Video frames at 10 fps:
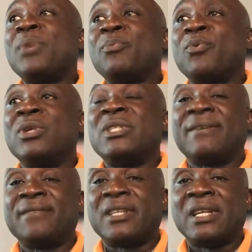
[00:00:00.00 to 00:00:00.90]
people will
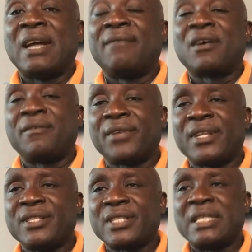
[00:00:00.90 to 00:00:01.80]
definitely have
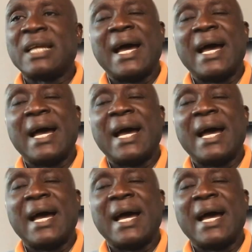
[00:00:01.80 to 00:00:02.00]
confidence in